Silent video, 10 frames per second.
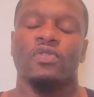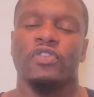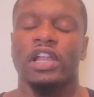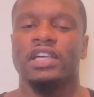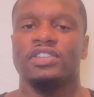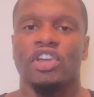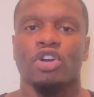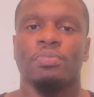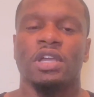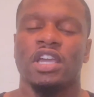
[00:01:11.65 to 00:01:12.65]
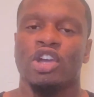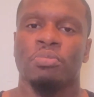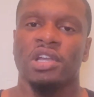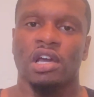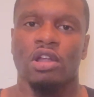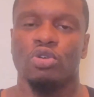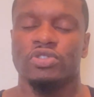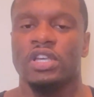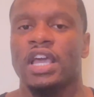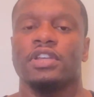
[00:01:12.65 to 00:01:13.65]
Fellas, hear me and hear me
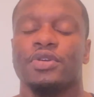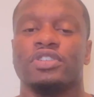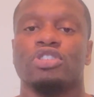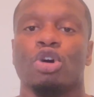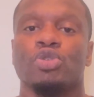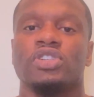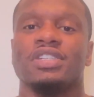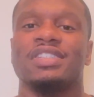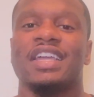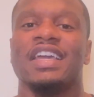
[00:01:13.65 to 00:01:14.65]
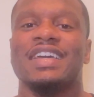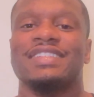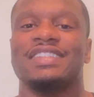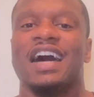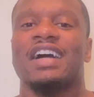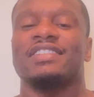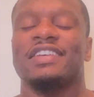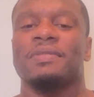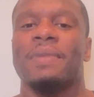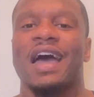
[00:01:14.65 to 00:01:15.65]
close. There is no such thing as
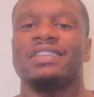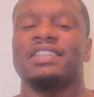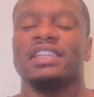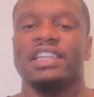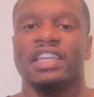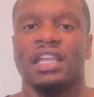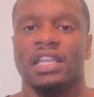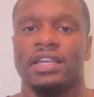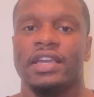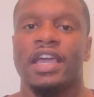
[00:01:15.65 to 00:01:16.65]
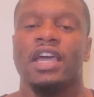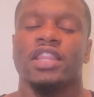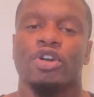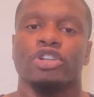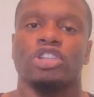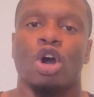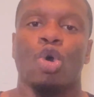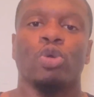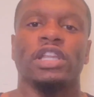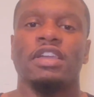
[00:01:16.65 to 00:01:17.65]
toxic masculinity. There is
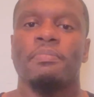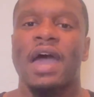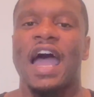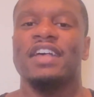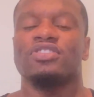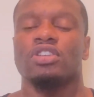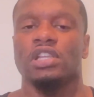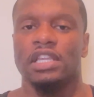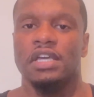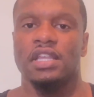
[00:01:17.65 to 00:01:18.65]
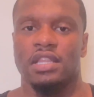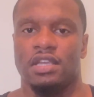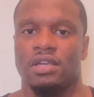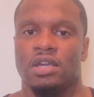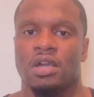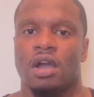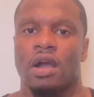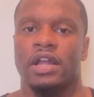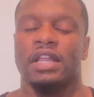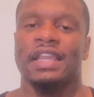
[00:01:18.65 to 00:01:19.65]
only masculinity.
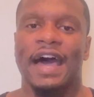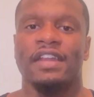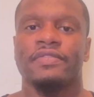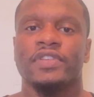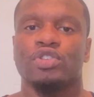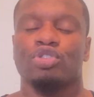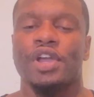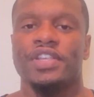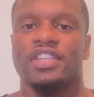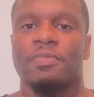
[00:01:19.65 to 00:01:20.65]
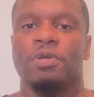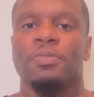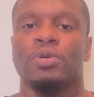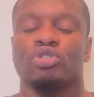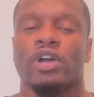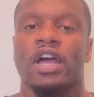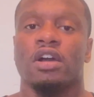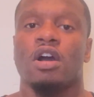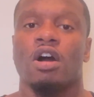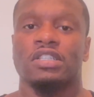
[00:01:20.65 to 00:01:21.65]
All right, a lot of the traits that people try to
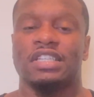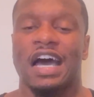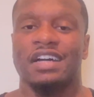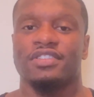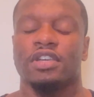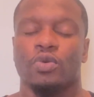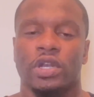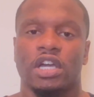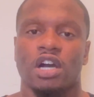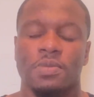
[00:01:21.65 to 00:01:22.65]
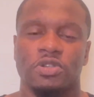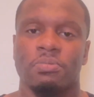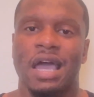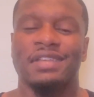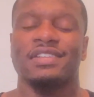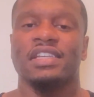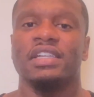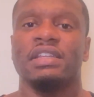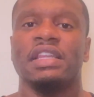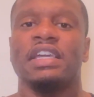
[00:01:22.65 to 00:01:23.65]
call toxic when it comes to
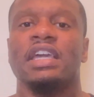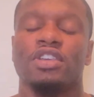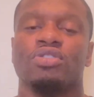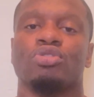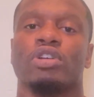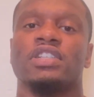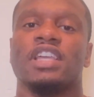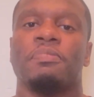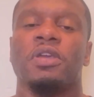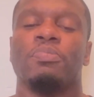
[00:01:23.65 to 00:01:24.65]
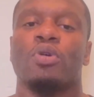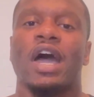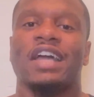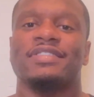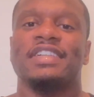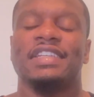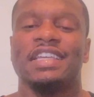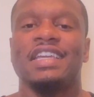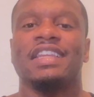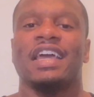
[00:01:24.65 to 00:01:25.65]
masculinity, these are traits that people actually
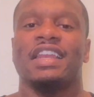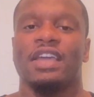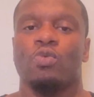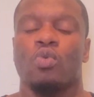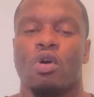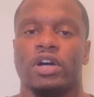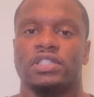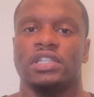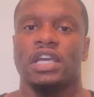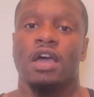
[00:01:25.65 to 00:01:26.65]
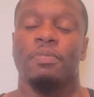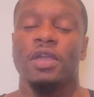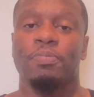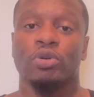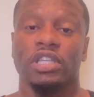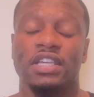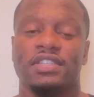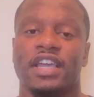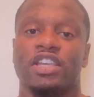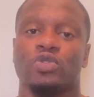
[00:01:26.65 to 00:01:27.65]
need and they want. People these
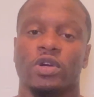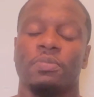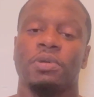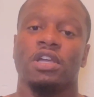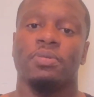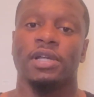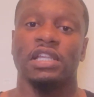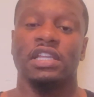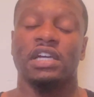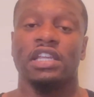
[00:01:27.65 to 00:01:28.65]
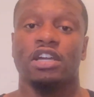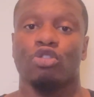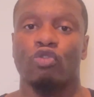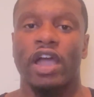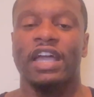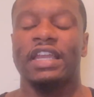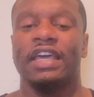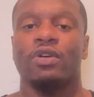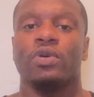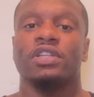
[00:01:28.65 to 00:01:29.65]
days want to be politically correct and they
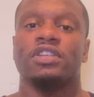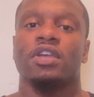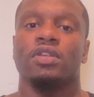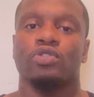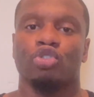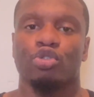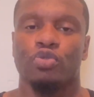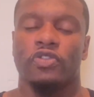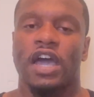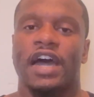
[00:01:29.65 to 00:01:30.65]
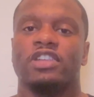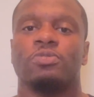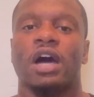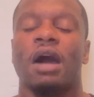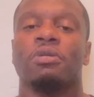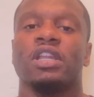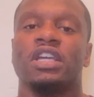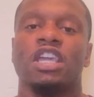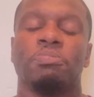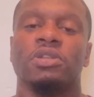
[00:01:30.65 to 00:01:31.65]
don't want to tell you the truth, guys. But I'm going to
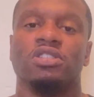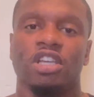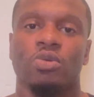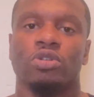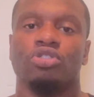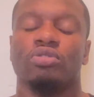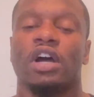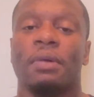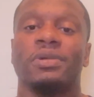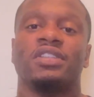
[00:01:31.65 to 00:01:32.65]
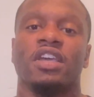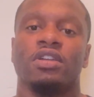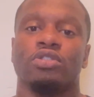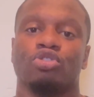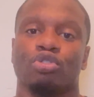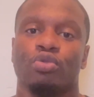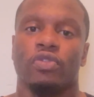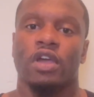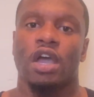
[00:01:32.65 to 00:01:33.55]
keep it G with you. I'm going to tell you the truth.